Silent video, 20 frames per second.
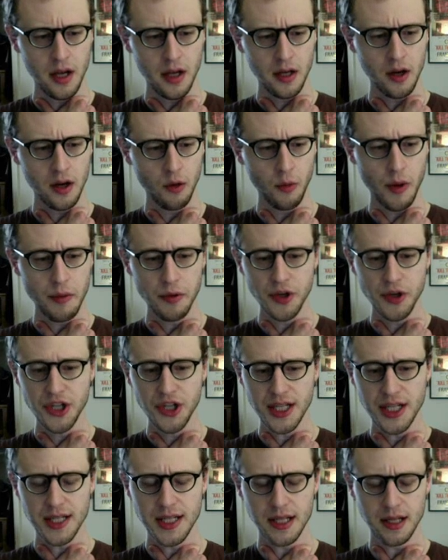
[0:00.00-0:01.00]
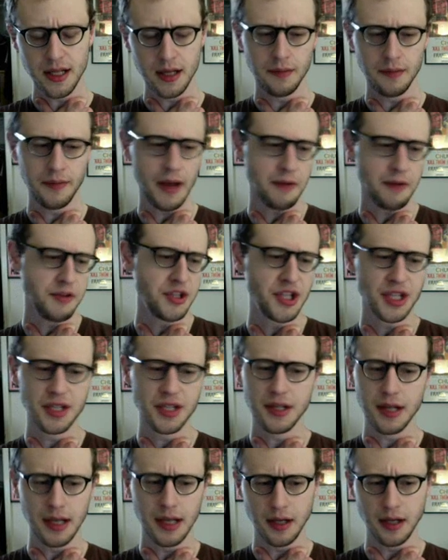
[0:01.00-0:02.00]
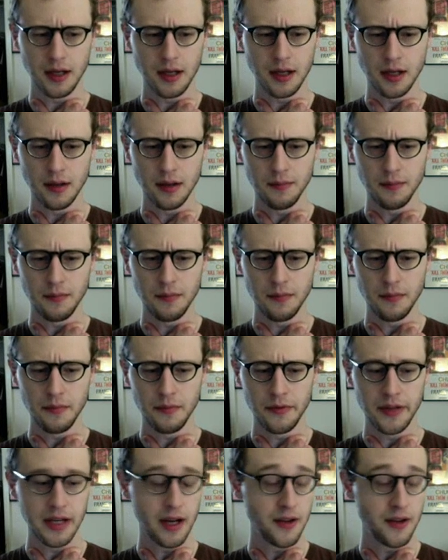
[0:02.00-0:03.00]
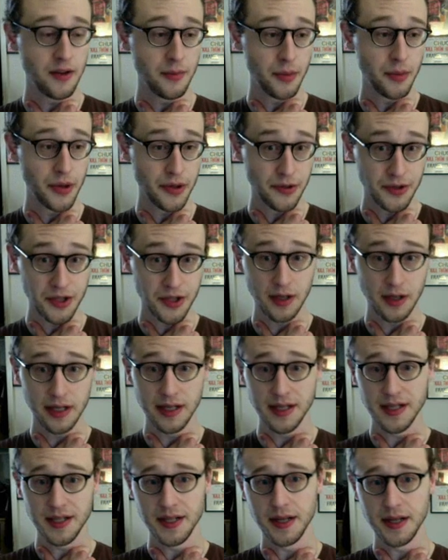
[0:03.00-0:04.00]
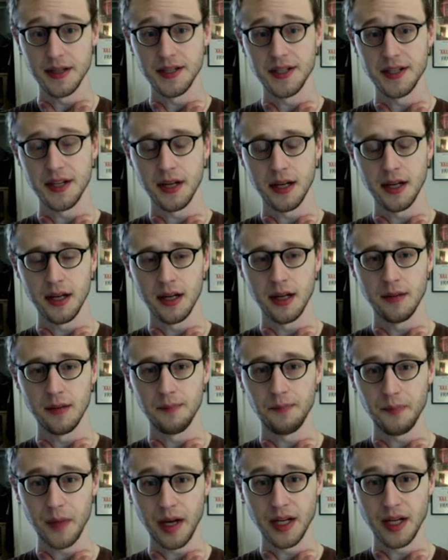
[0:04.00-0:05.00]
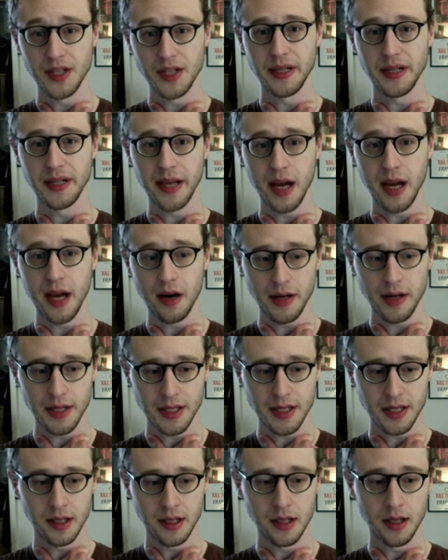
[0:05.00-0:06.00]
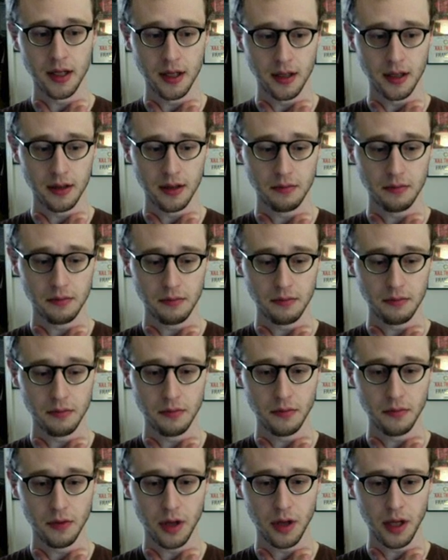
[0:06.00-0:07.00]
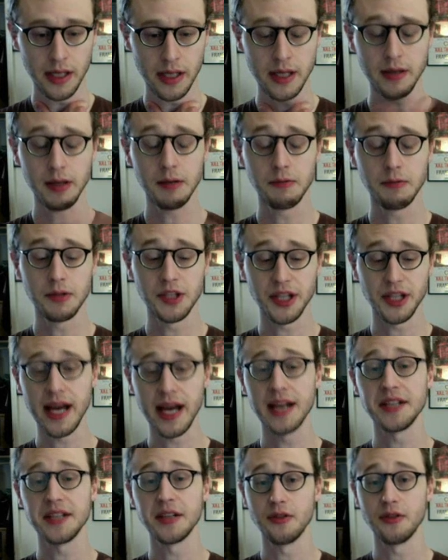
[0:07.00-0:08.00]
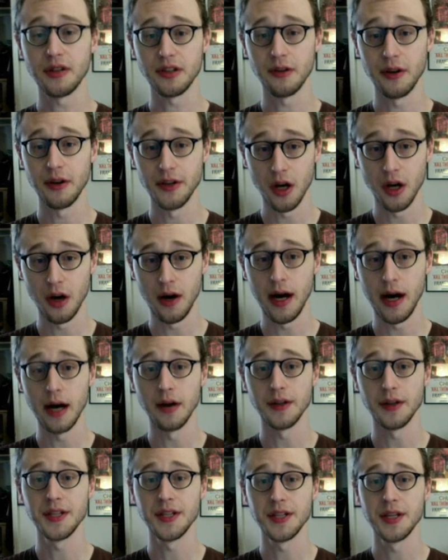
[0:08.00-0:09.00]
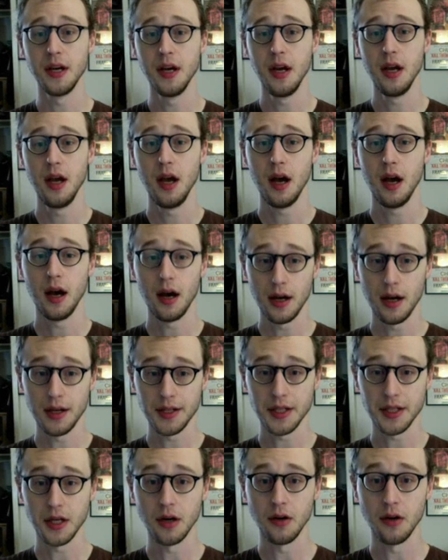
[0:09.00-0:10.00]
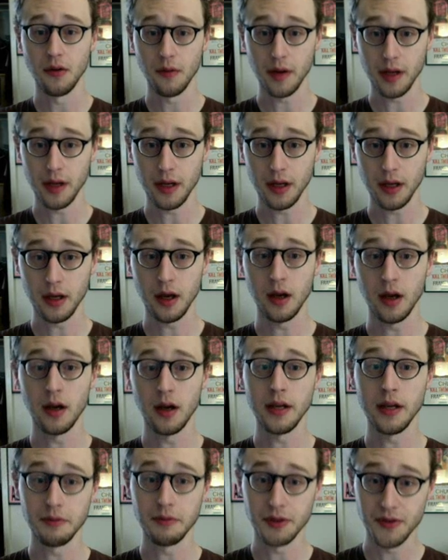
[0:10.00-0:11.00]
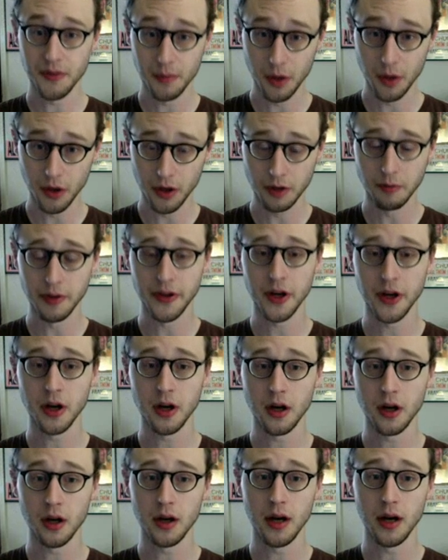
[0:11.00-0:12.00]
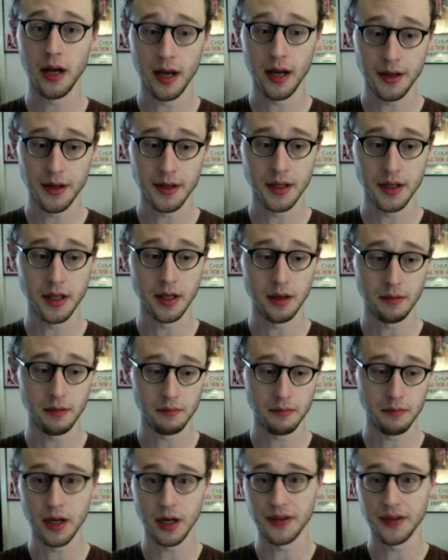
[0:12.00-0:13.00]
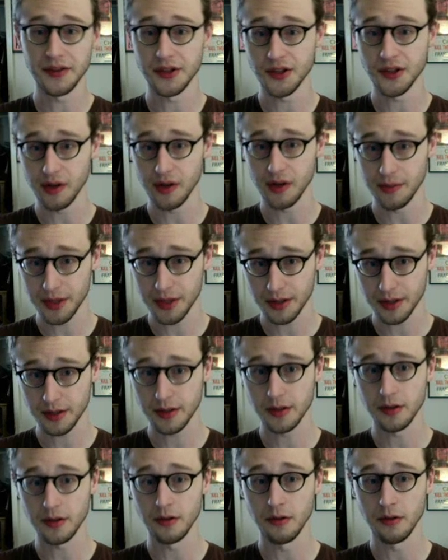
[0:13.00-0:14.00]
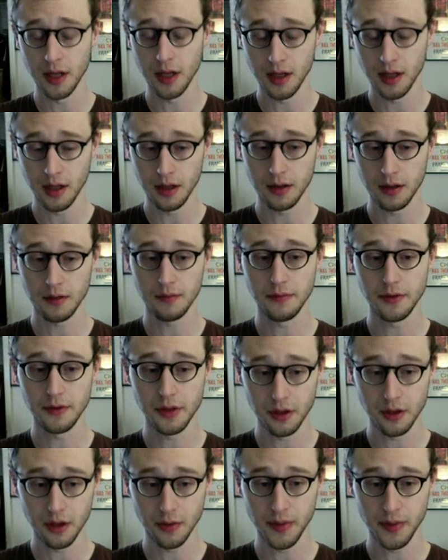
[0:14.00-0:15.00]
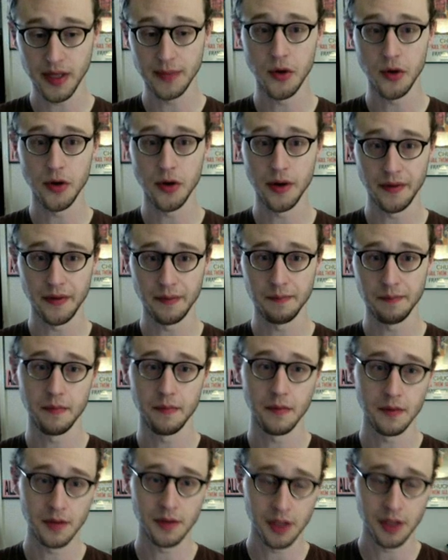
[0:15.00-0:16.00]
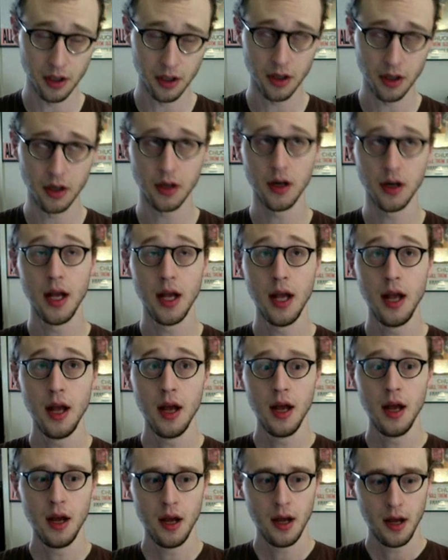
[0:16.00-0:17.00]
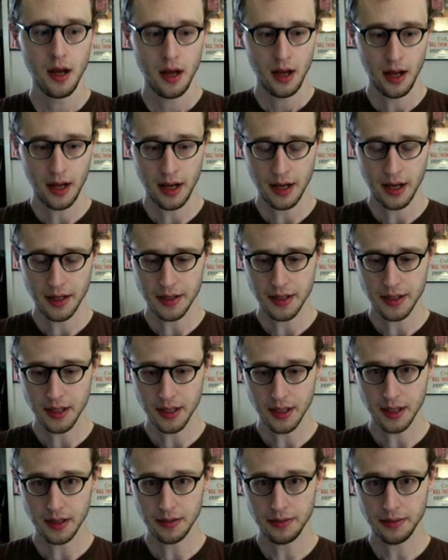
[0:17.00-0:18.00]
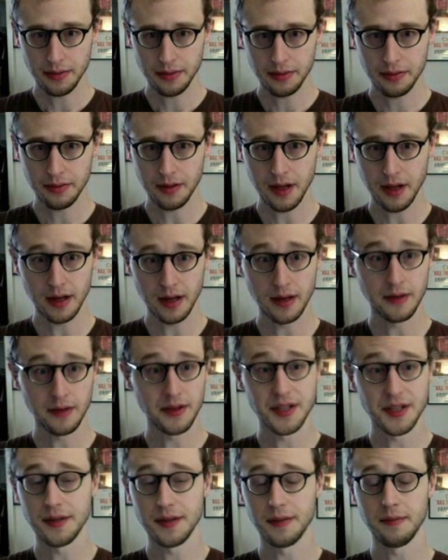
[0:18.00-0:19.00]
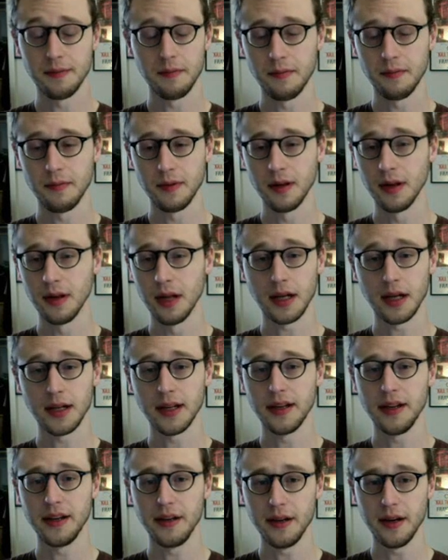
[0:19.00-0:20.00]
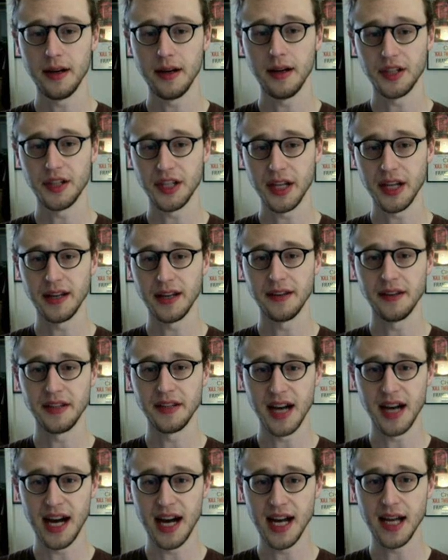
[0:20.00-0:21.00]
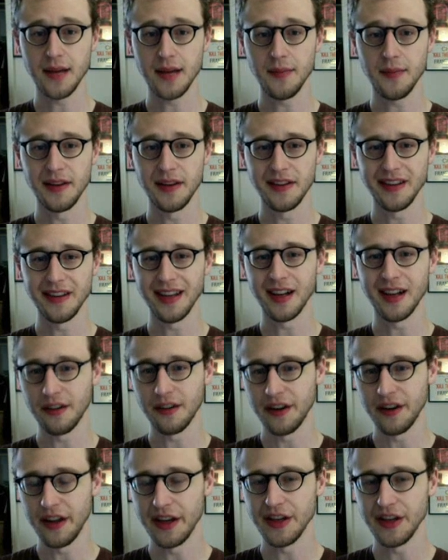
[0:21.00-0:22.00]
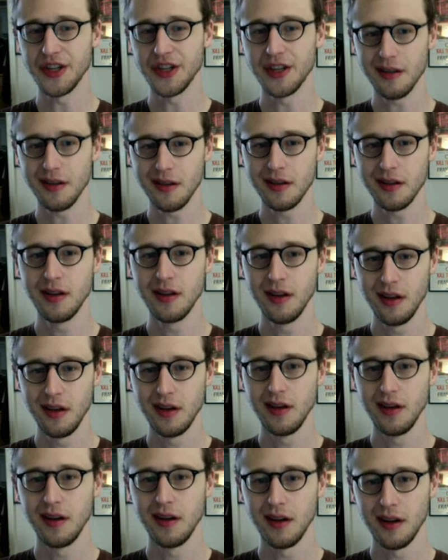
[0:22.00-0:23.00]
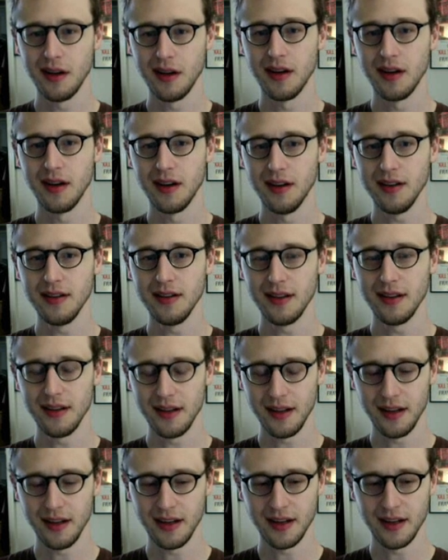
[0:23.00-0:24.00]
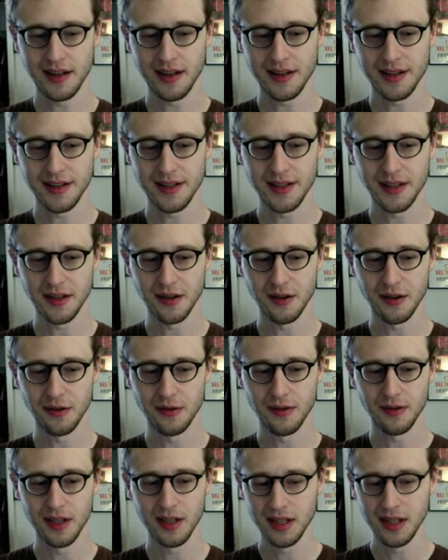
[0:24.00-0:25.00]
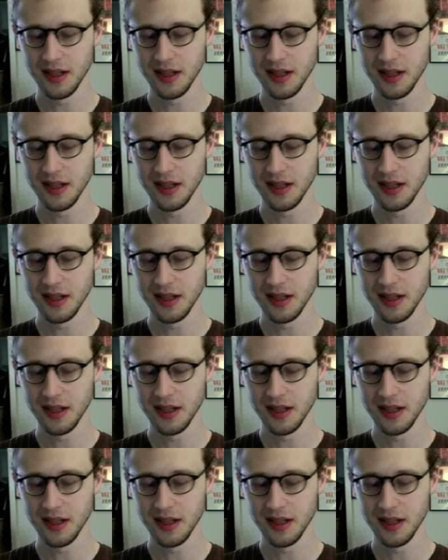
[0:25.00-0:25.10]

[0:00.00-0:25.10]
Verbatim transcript: you know, we were just, uh, that was just like uh, the other producer, Lisa's uh, husband Garrett, uh, he was a casting director on Dollhouse, uh, so uh, he was familiar with her and uh, got the script to uh, to her people and to her, and uh, and just luckily she had the time and the inclination, and so.